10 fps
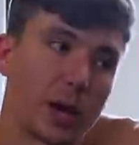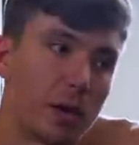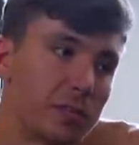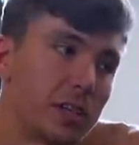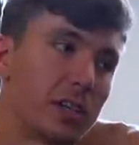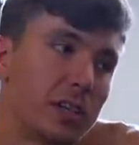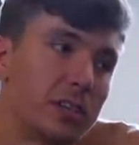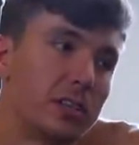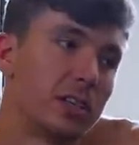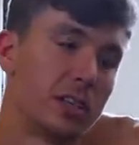
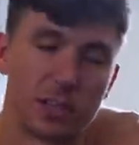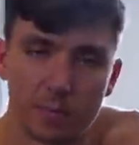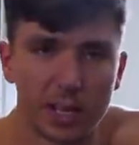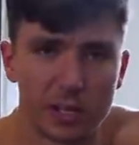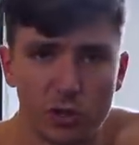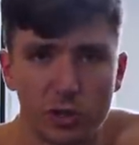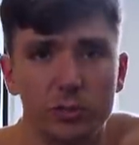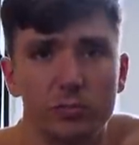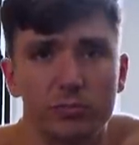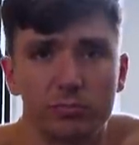However, next drill,